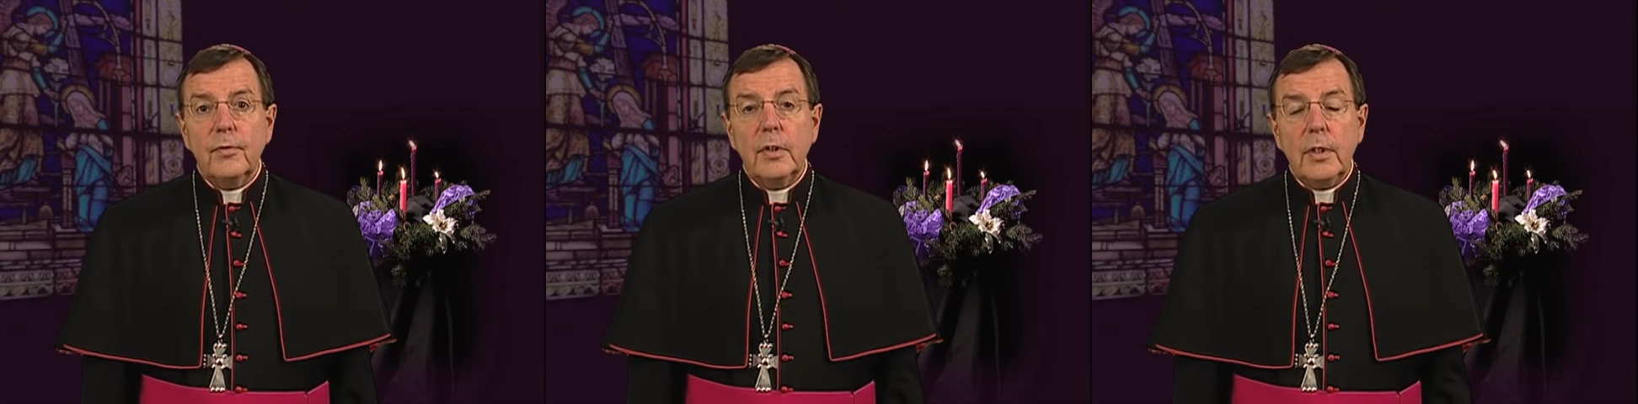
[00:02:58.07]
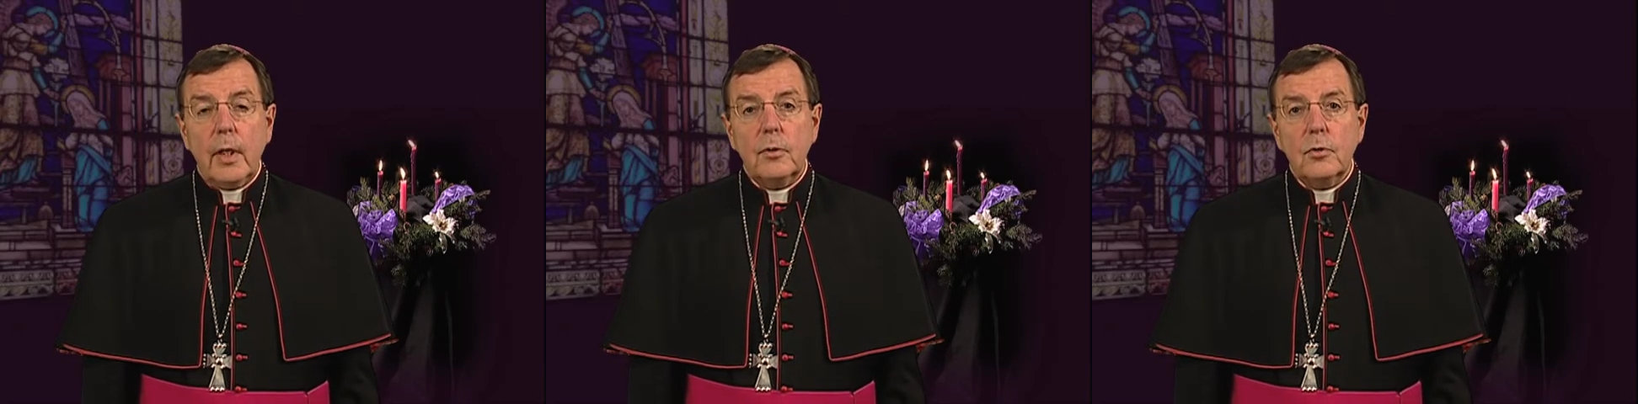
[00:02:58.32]

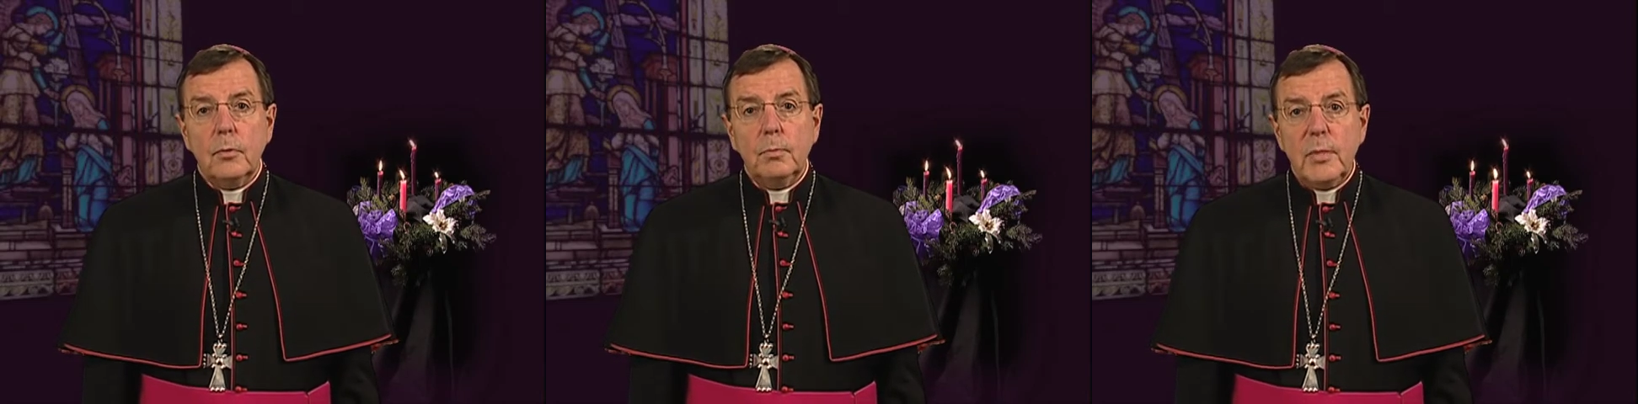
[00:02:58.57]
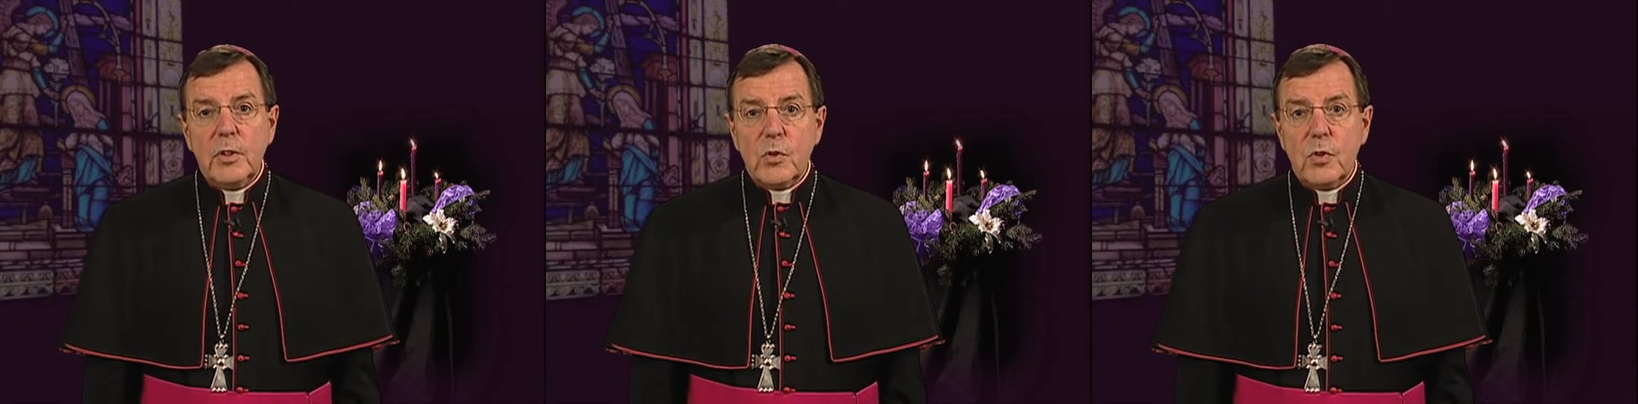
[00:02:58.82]
not to
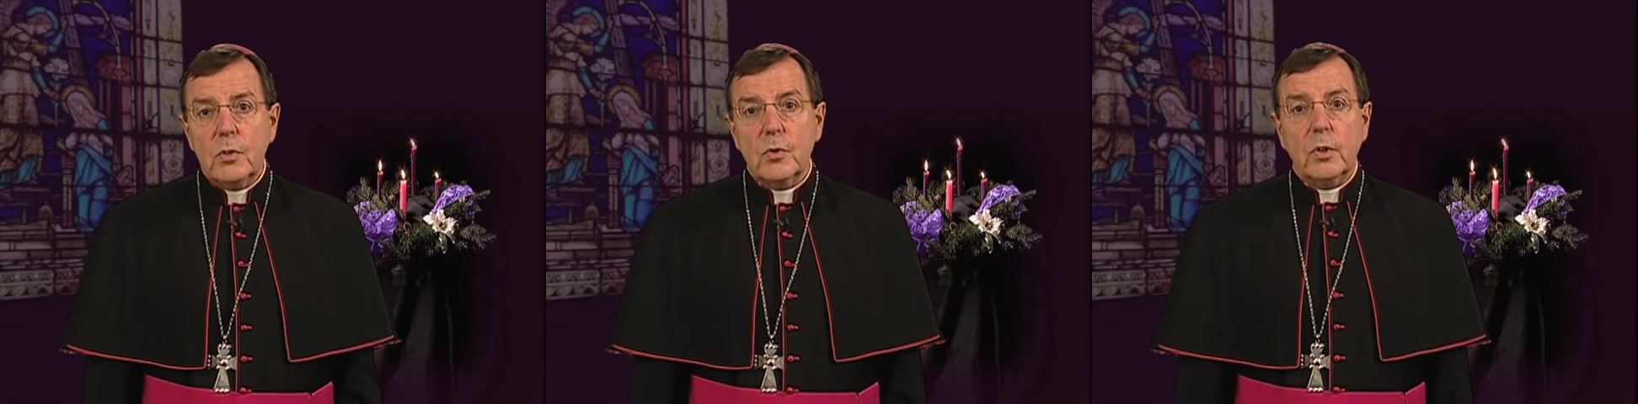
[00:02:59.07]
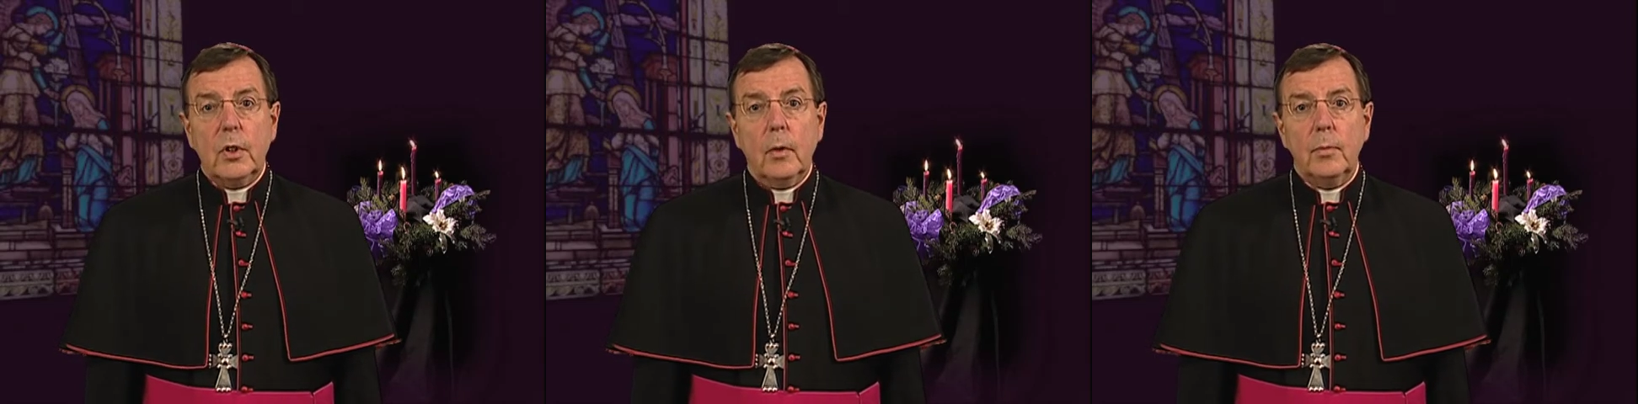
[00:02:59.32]
miss his
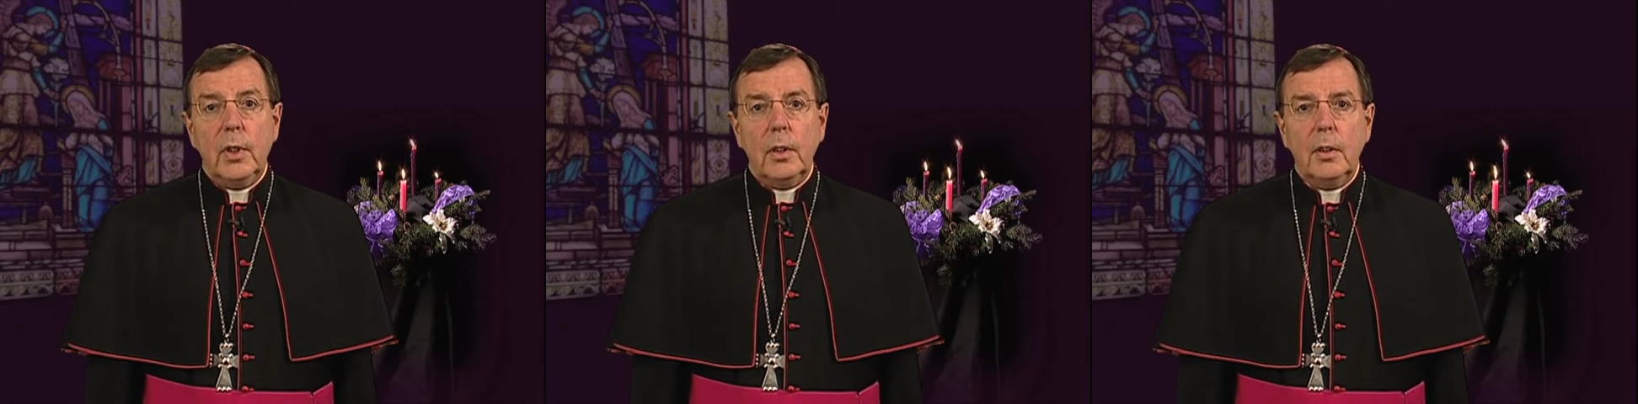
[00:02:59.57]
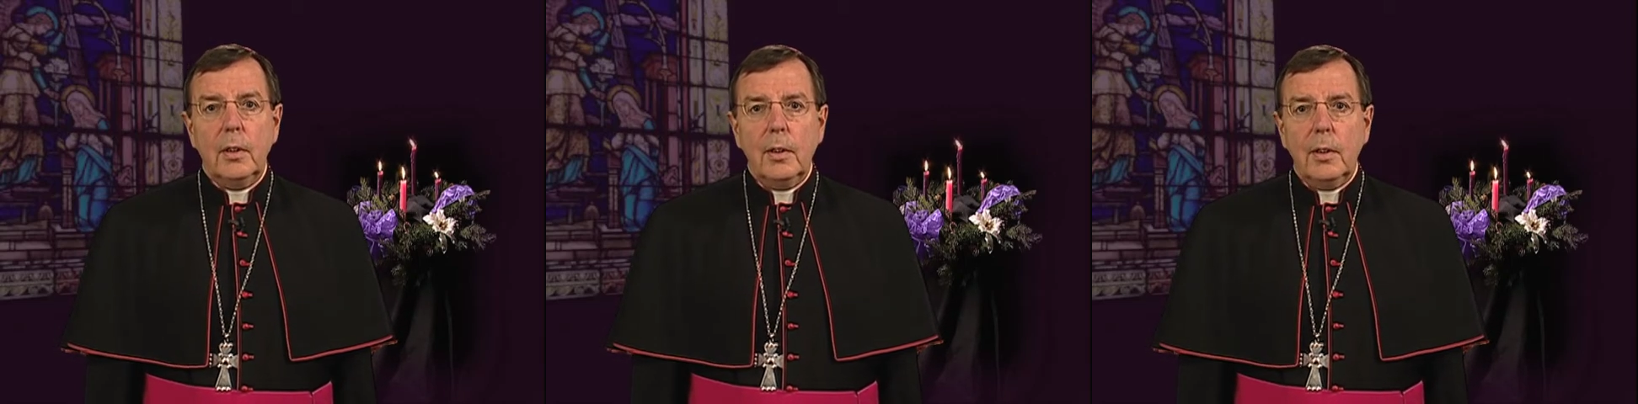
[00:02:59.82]
coming,
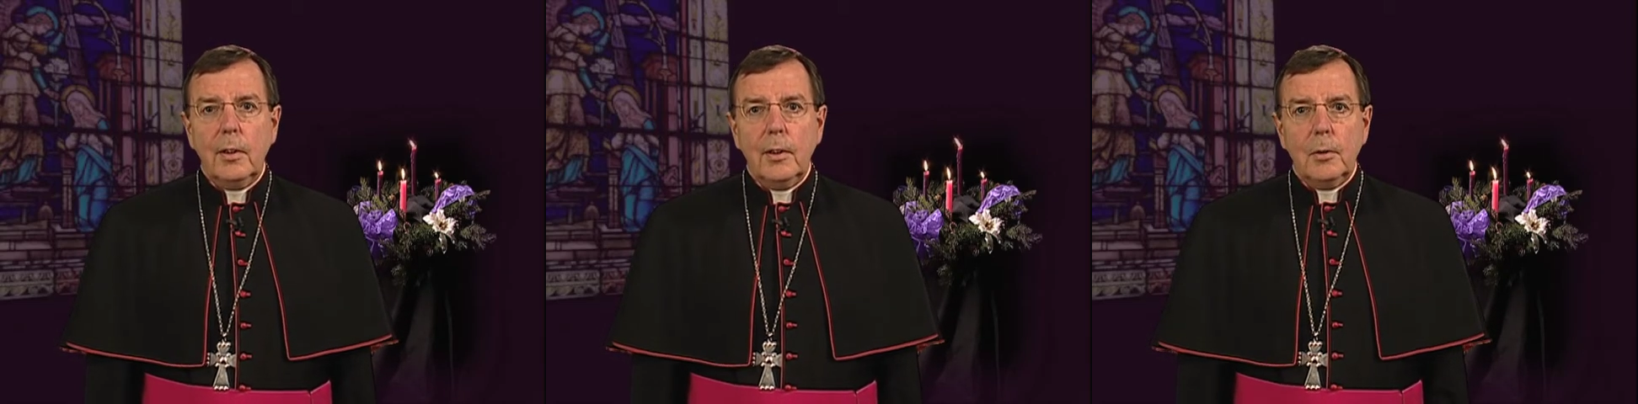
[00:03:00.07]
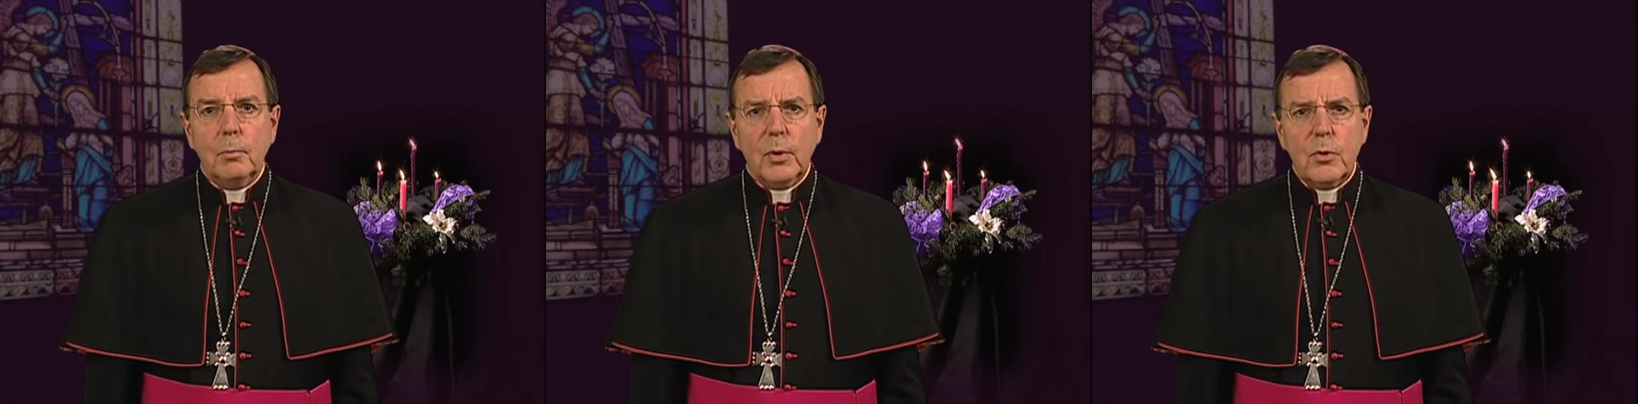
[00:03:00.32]

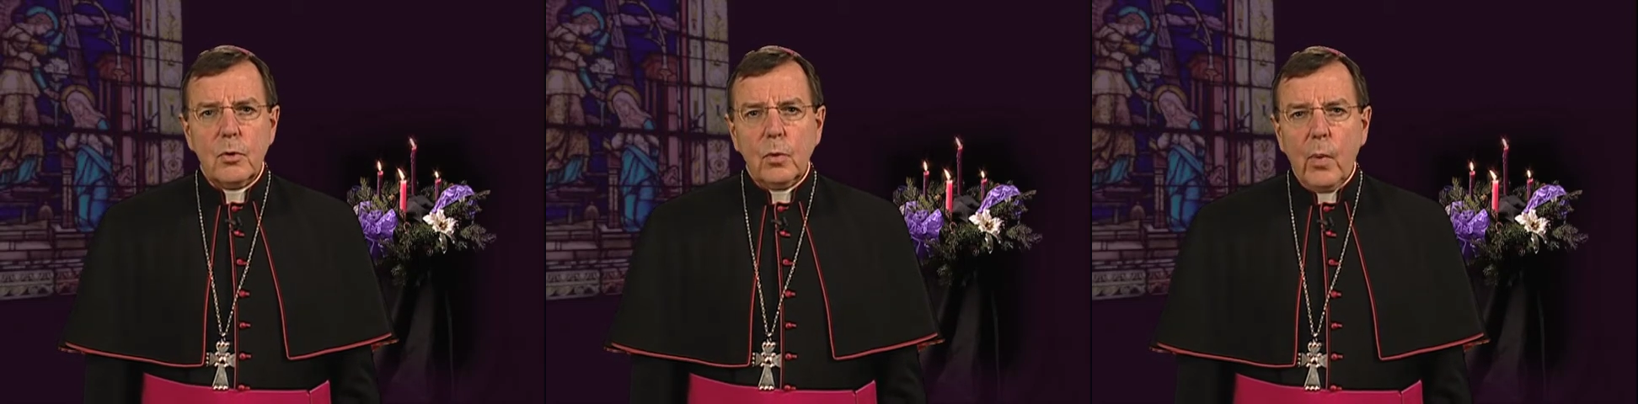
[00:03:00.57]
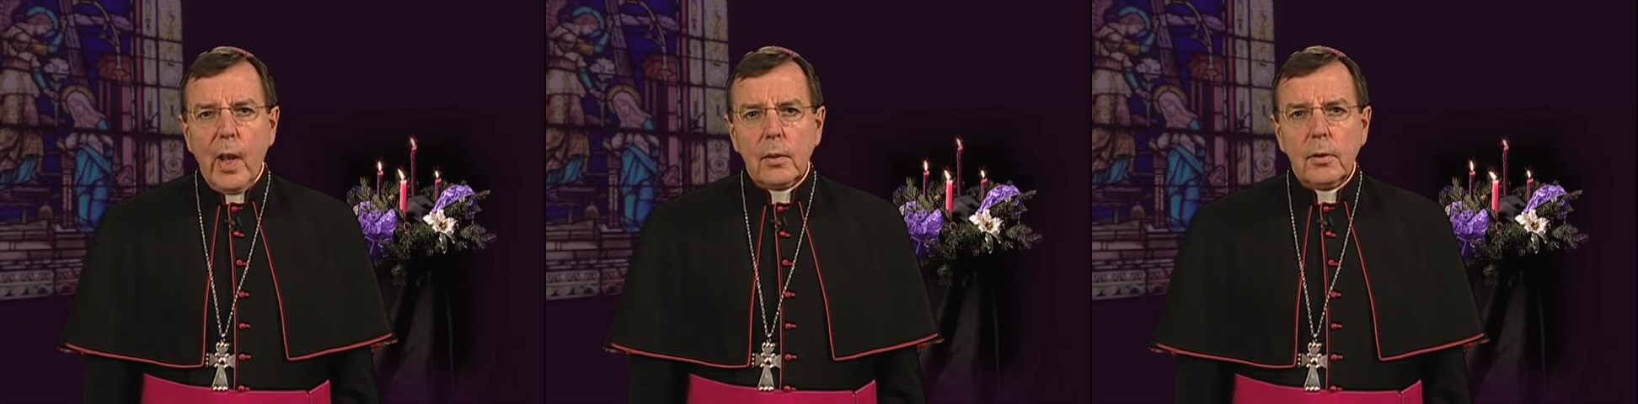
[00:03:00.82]
but to
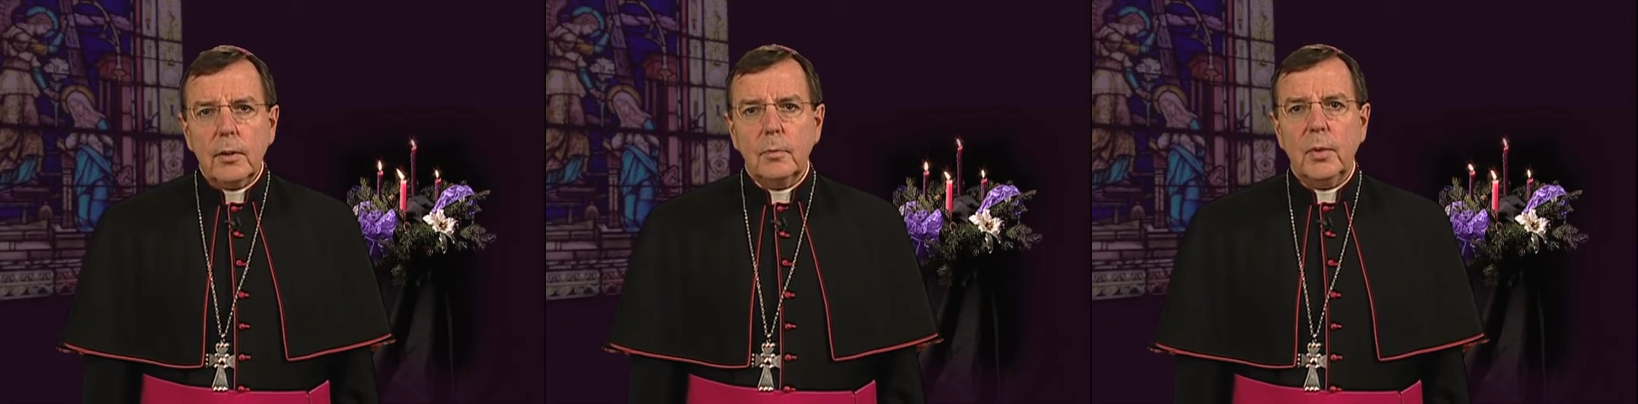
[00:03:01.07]
welcome